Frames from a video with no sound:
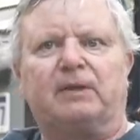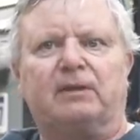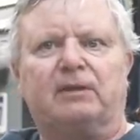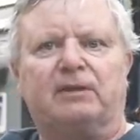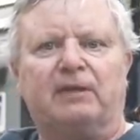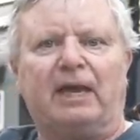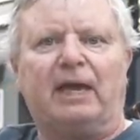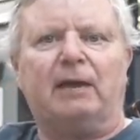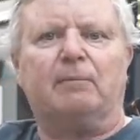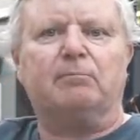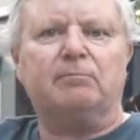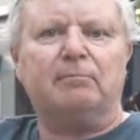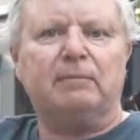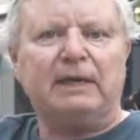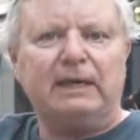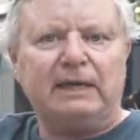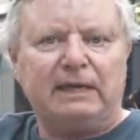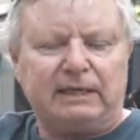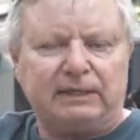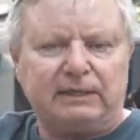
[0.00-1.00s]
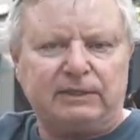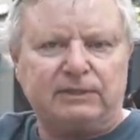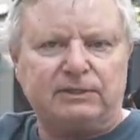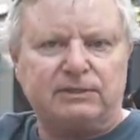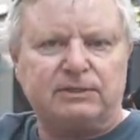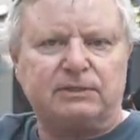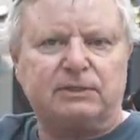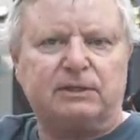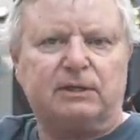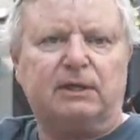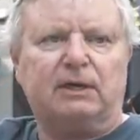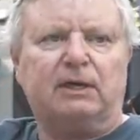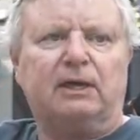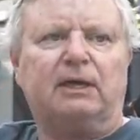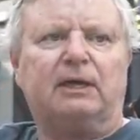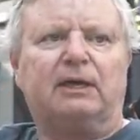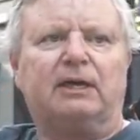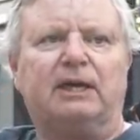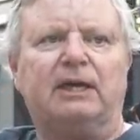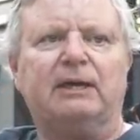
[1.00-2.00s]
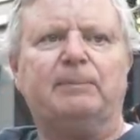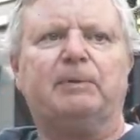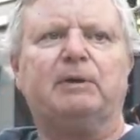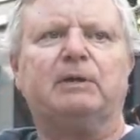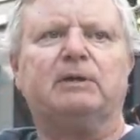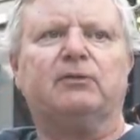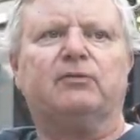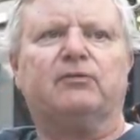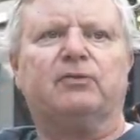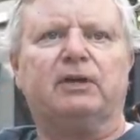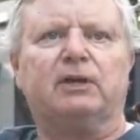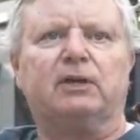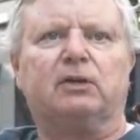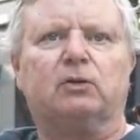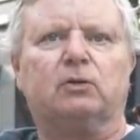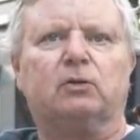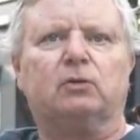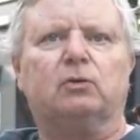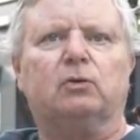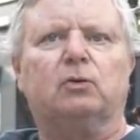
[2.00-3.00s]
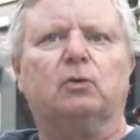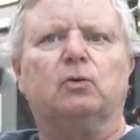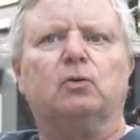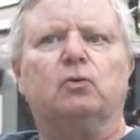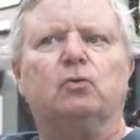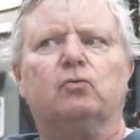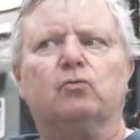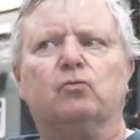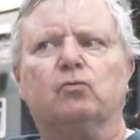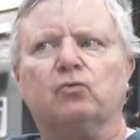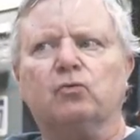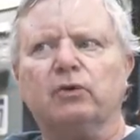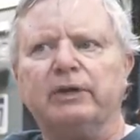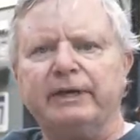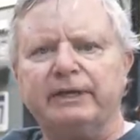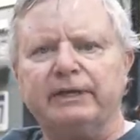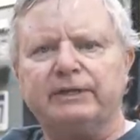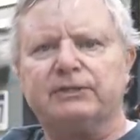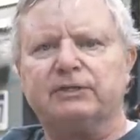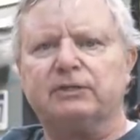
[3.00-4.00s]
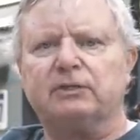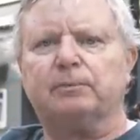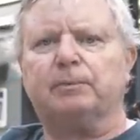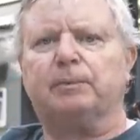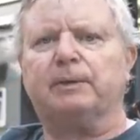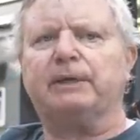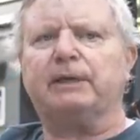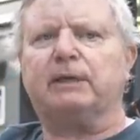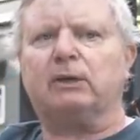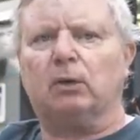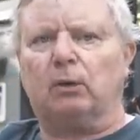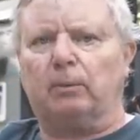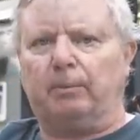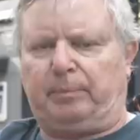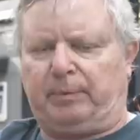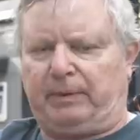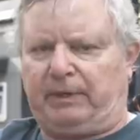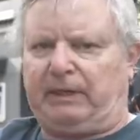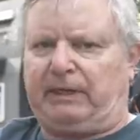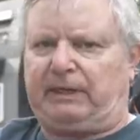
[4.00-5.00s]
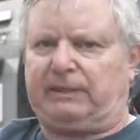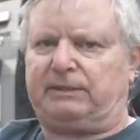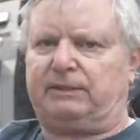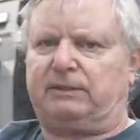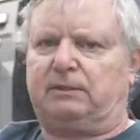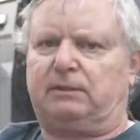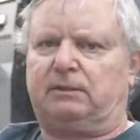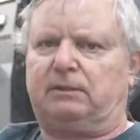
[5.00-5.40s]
that means keeping the vehicle reasonably compact.